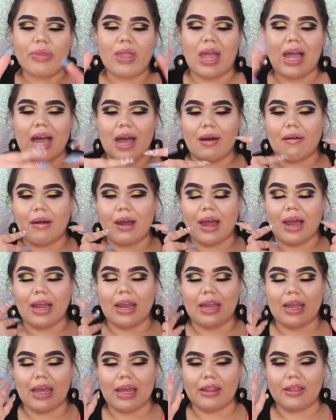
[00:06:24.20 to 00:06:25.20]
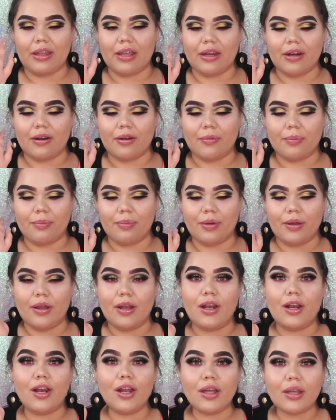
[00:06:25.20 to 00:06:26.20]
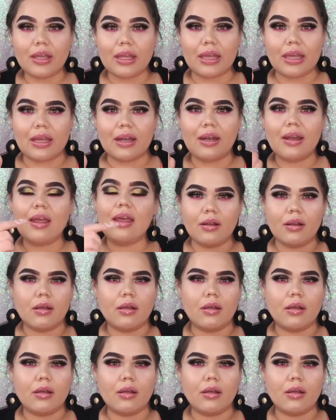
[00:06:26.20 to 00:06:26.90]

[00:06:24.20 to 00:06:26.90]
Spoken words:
how I ended up looking